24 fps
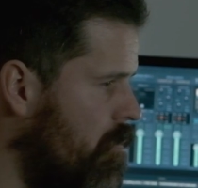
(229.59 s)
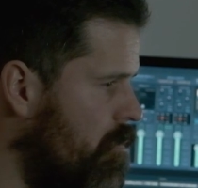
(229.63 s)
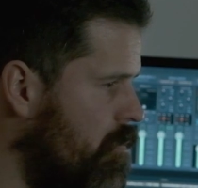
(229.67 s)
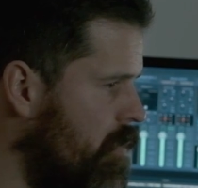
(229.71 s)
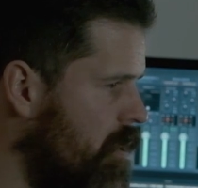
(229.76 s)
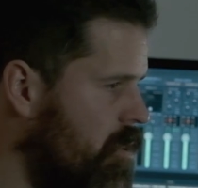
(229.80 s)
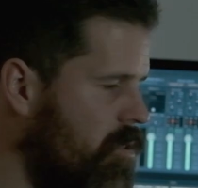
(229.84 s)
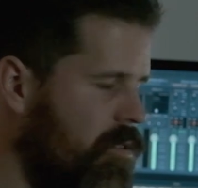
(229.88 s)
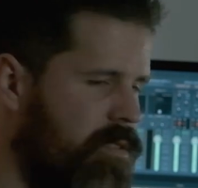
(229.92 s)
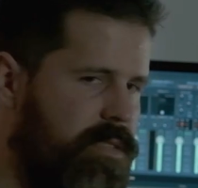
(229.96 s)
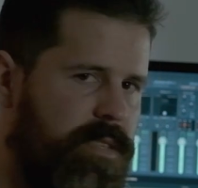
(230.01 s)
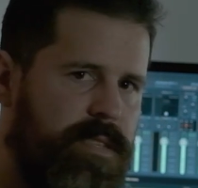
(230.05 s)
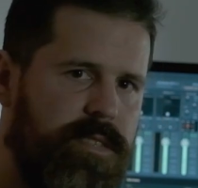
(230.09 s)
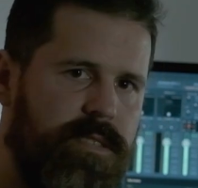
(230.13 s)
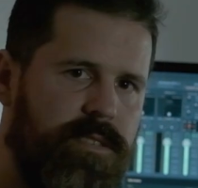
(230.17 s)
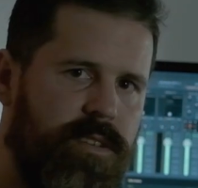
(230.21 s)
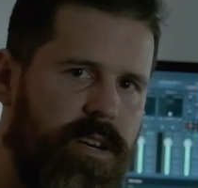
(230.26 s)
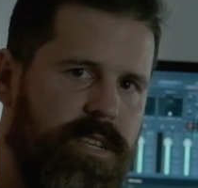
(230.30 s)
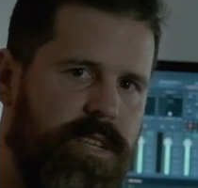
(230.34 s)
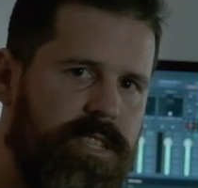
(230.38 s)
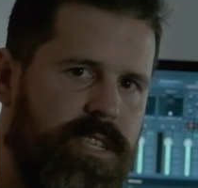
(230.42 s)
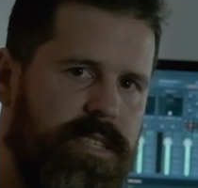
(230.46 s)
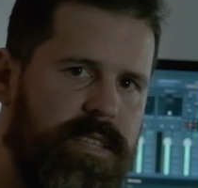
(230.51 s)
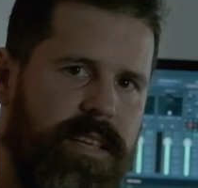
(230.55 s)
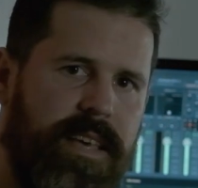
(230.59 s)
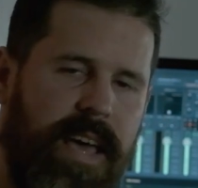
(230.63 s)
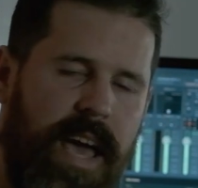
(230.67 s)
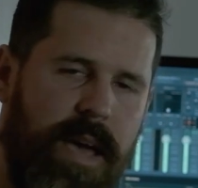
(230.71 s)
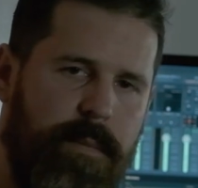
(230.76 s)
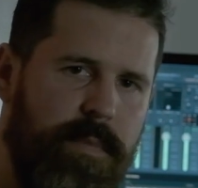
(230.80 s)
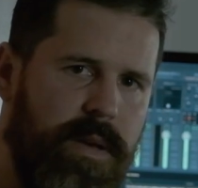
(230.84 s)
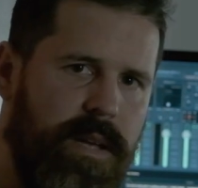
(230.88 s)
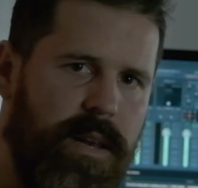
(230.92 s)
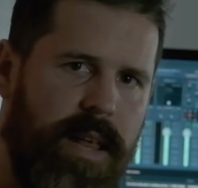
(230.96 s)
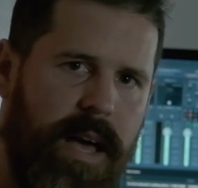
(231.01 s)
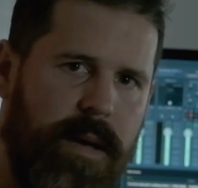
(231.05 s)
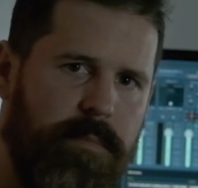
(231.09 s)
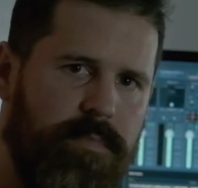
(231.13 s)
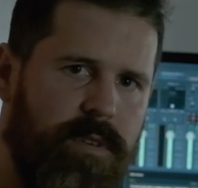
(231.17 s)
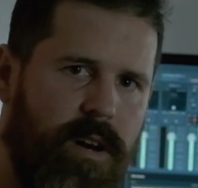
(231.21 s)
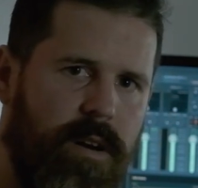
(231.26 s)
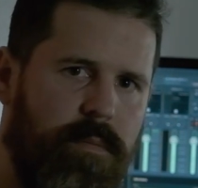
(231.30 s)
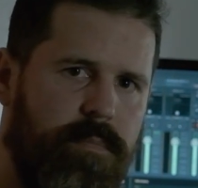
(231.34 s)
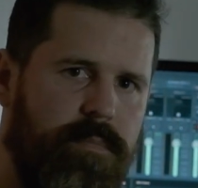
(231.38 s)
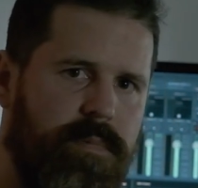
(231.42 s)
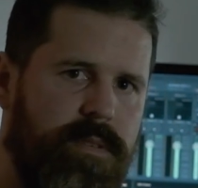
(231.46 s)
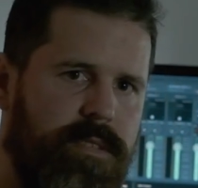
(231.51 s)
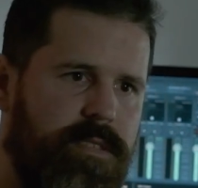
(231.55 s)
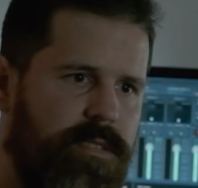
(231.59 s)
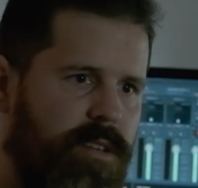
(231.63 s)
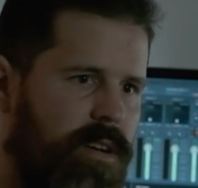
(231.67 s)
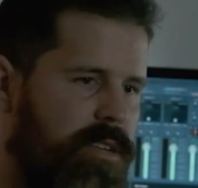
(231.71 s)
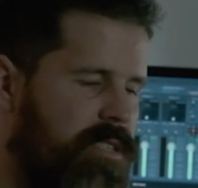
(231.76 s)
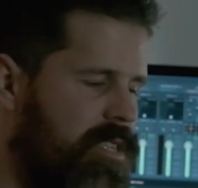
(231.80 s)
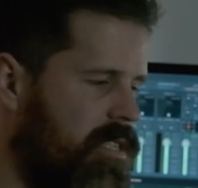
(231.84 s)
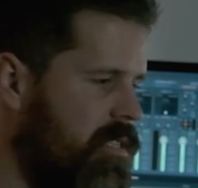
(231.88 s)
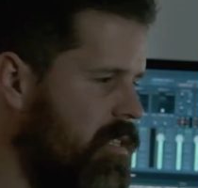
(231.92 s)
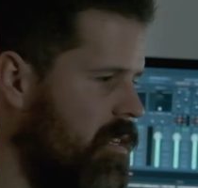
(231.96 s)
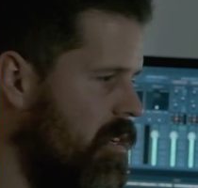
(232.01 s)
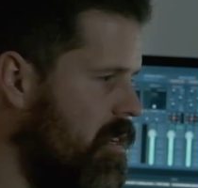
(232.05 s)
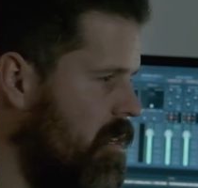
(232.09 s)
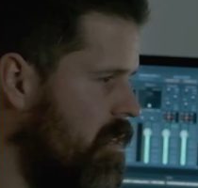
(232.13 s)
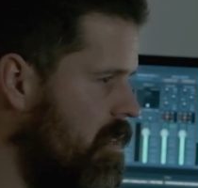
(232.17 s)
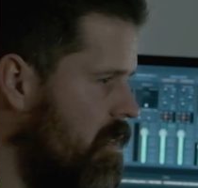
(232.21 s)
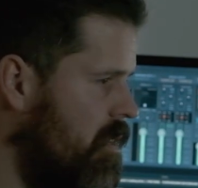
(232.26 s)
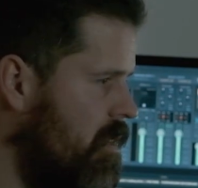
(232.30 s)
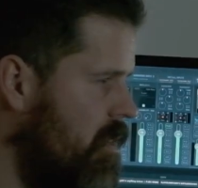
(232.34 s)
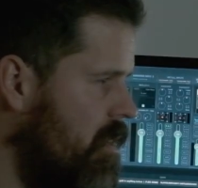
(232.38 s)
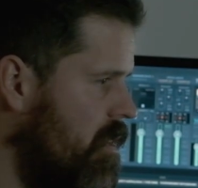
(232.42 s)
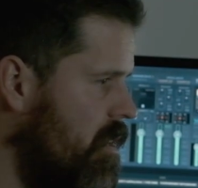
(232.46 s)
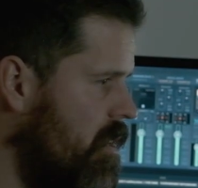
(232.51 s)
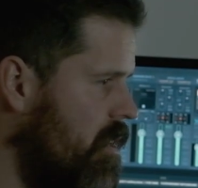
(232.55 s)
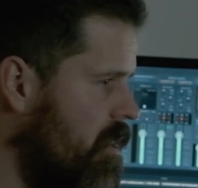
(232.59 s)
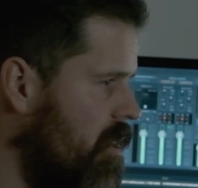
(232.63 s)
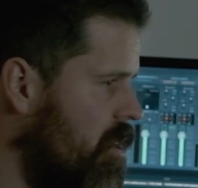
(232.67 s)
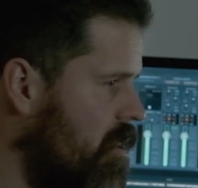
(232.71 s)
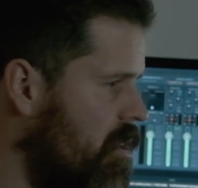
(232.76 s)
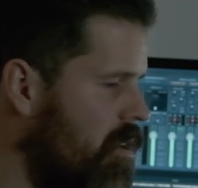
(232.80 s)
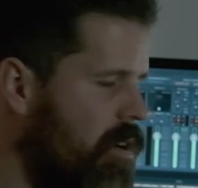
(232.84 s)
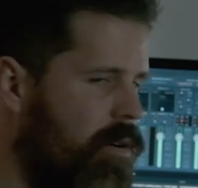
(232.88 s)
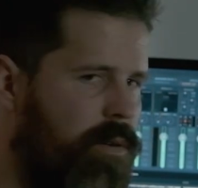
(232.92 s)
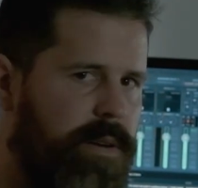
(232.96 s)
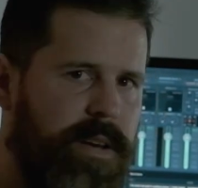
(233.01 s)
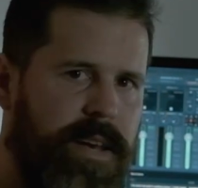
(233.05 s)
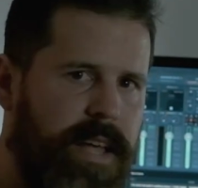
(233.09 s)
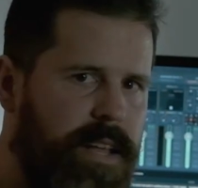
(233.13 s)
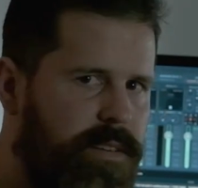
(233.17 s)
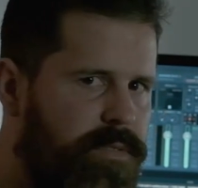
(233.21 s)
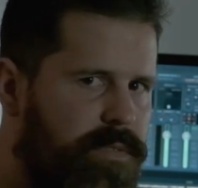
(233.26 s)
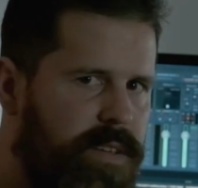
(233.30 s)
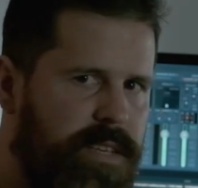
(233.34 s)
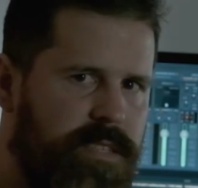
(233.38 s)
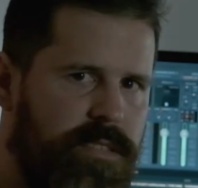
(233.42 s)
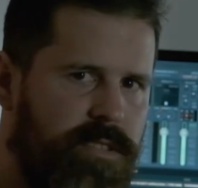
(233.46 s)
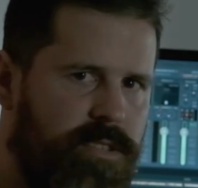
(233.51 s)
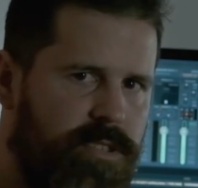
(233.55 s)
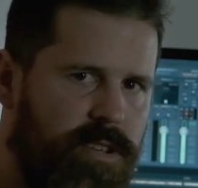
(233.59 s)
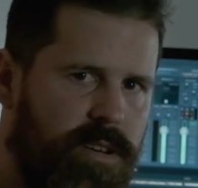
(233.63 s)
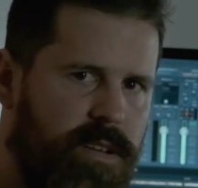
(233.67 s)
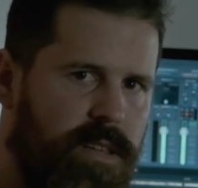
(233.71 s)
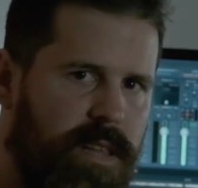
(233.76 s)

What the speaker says: because this is not just a gaming laptop. It's not just a Netflix and chill